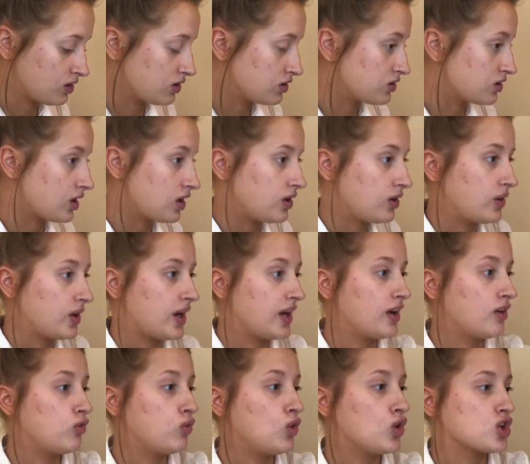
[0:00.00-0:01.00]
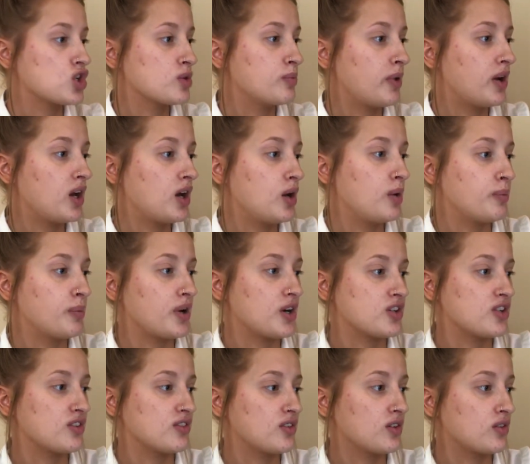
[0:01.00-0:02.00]
So, and I've washed my own
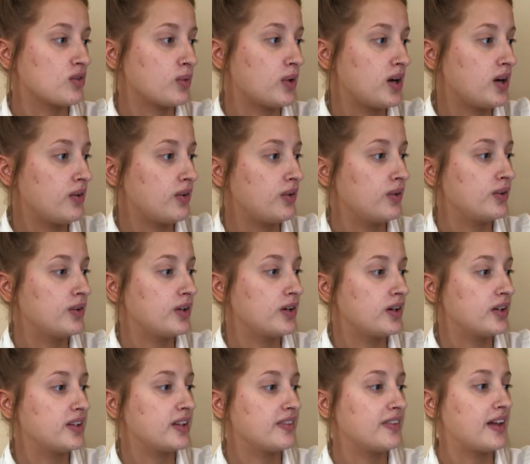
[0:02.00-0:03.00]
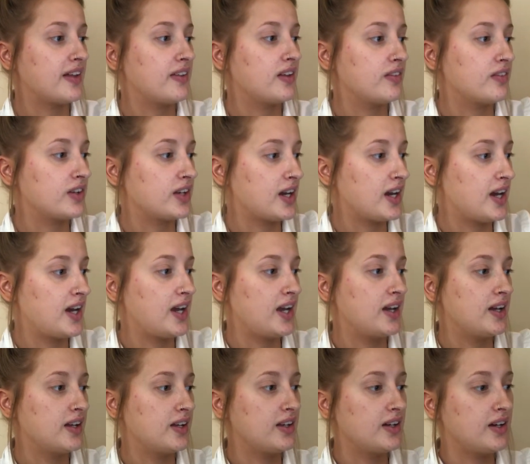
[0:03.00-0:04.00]
brushes as well. I did that the other day.
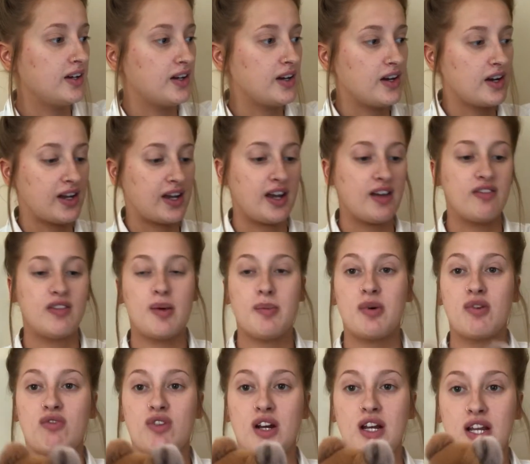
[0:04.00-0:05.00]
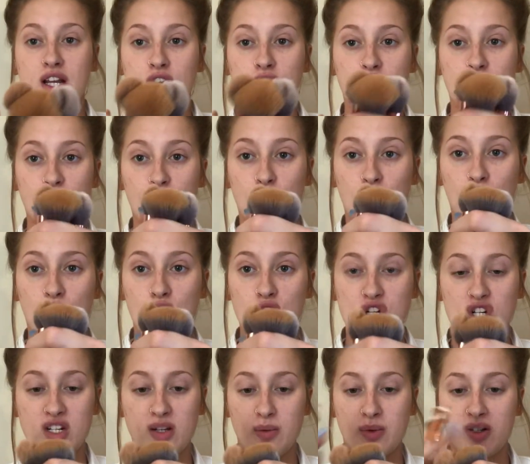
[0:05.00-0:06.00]
gave them a really good
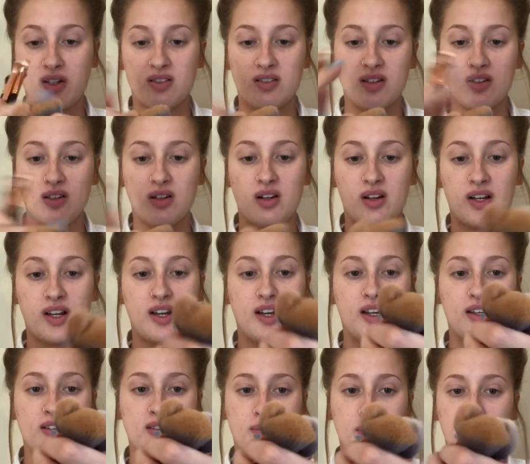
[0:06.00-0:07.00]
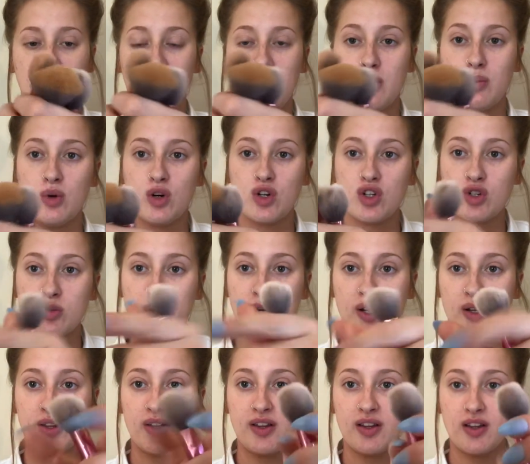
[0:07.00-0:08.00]
wash. That one doesn't look like it had a wash, but
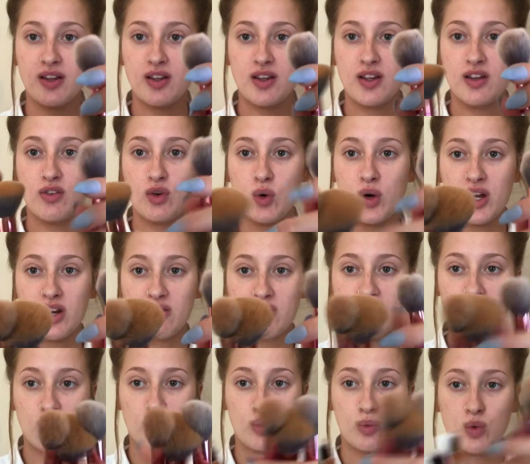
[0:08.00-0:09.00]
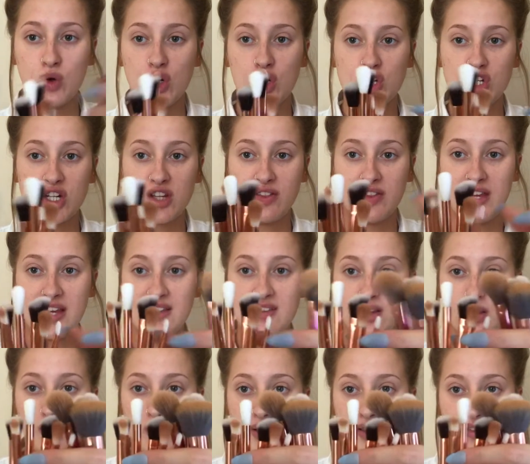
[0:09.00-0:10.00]
have all had a really good wash. And these
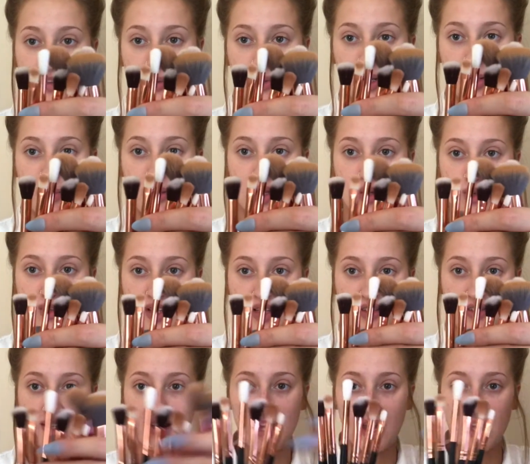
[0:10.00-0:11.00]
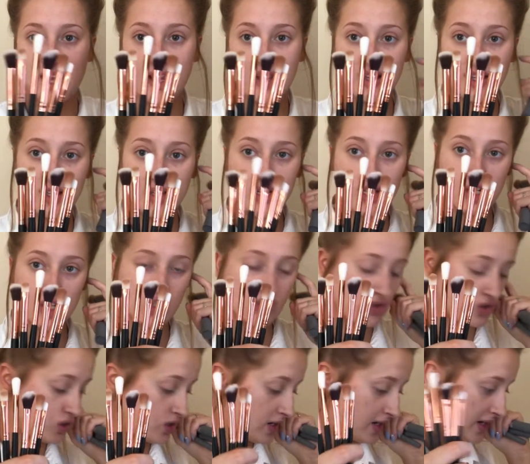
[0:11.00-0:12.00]
are the ones I'm going to be using today.
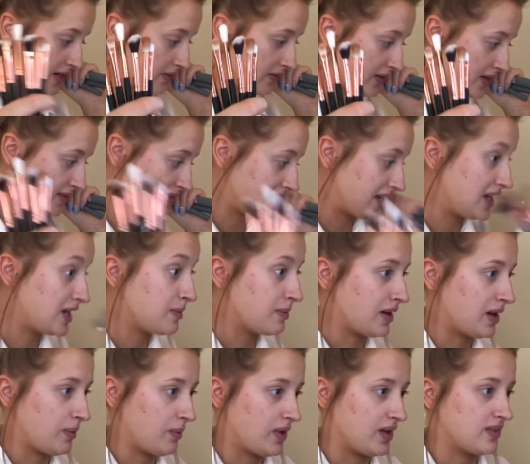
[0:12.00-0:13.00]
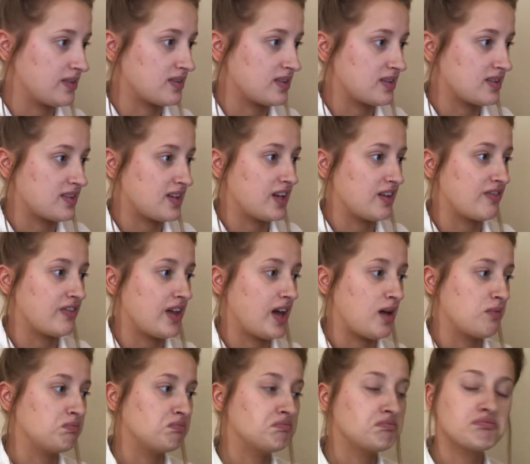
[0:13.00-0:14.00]
Trying out these eBay ones to see if they're
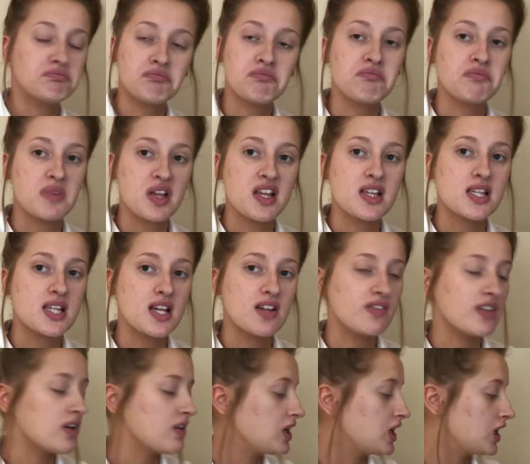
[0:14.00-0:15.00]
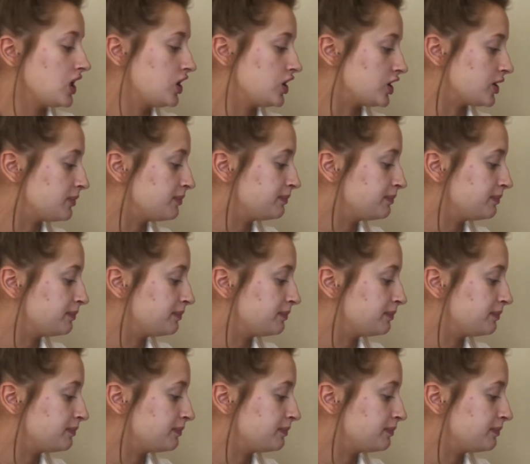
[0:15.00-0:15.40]
see if they're any good.